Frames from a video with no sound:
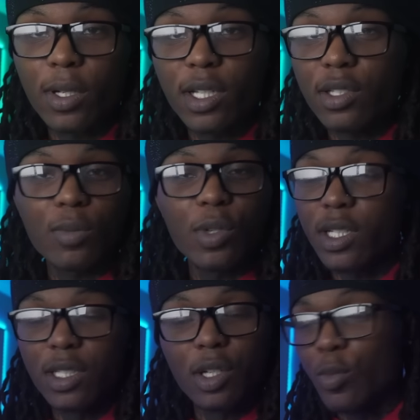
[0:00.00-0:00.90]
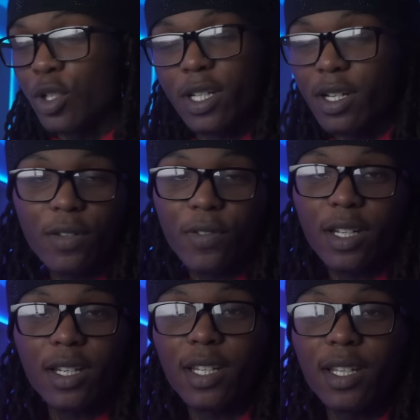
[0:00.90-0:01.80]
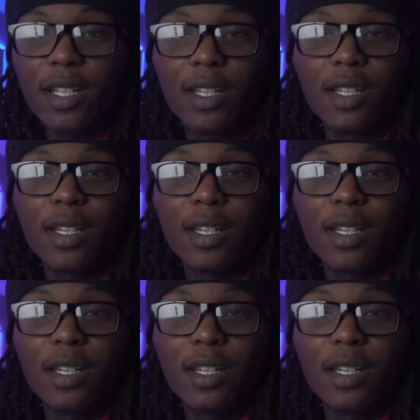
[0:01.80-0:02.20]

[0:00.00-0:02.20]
ass no more. There's no more time for that, nigga.